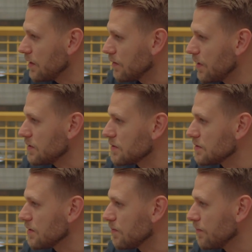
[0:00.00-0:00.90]

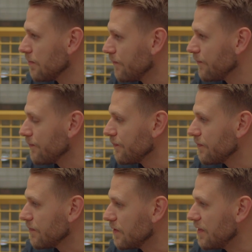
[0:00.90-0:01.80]
racism,
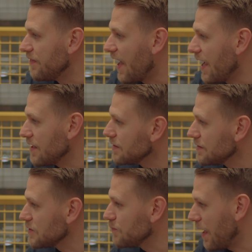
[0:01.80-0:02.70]
that
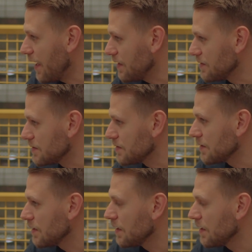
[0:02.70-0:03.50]
space,